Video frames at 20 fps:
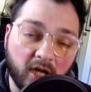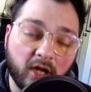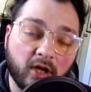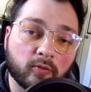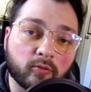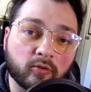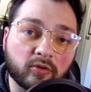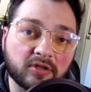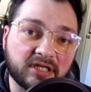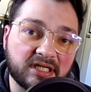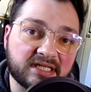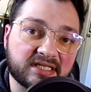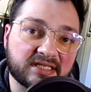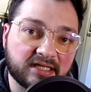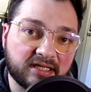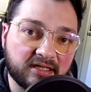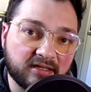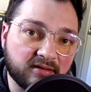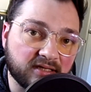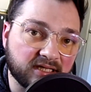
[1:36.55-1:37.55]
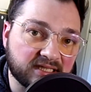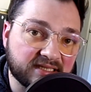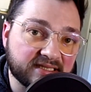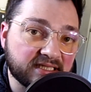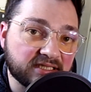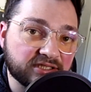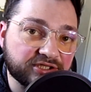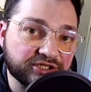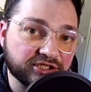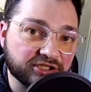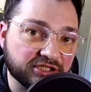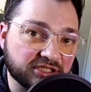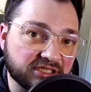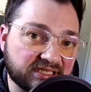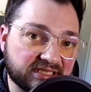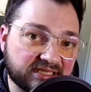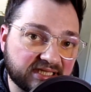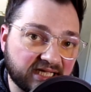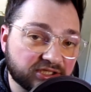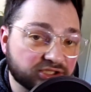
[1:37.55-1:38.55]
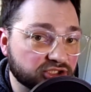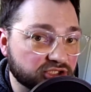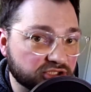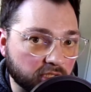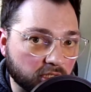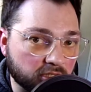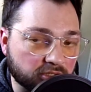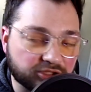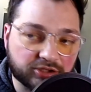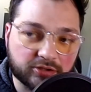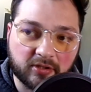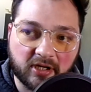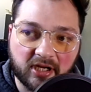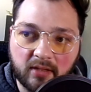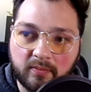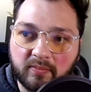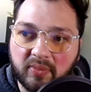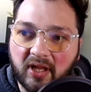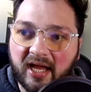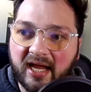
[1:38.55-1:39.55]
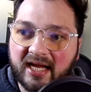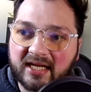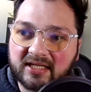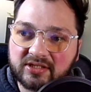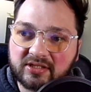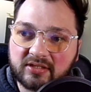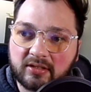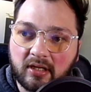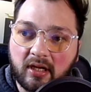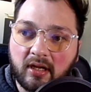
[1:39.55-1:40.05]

released in the TCG TCG set Starstrike Blast.